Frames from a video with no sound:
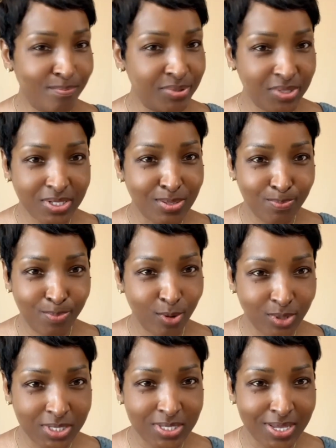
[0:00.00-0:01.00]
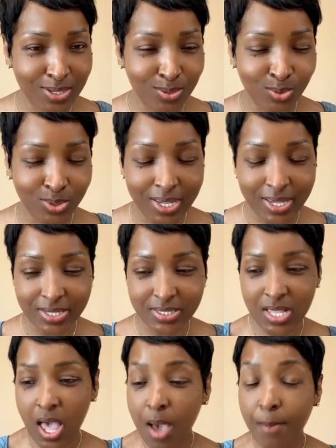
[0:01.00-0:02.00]
just purchasing new things.
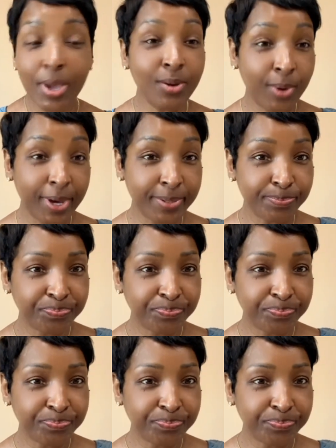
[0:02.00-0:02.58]
But anyway,